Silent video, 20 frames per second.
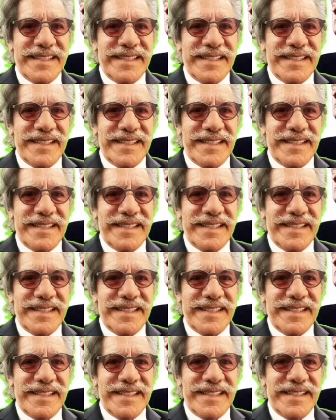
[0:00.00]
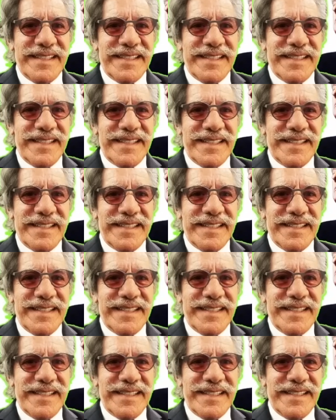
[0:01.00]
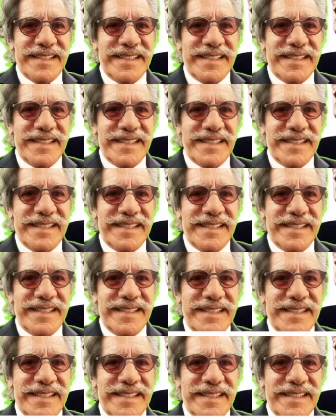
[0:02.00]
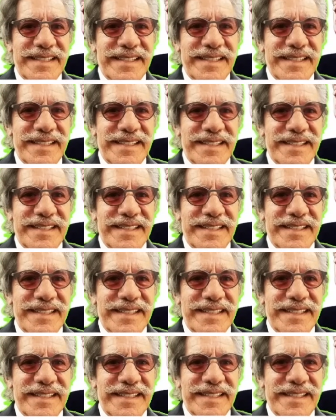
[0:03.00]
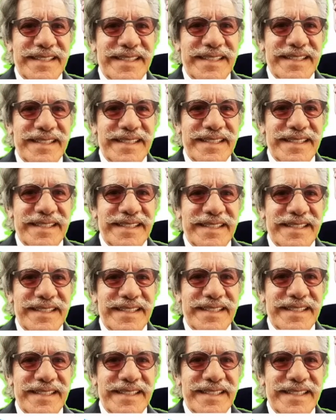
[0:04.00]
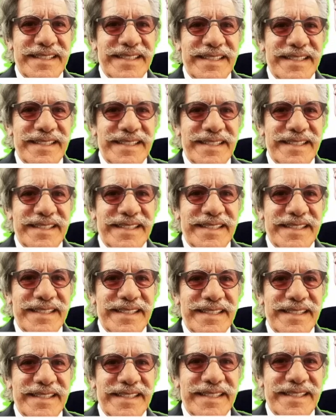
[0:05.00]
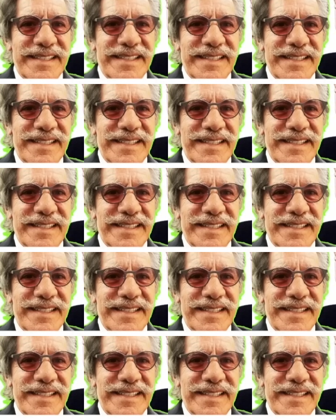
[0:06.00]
(not speaking)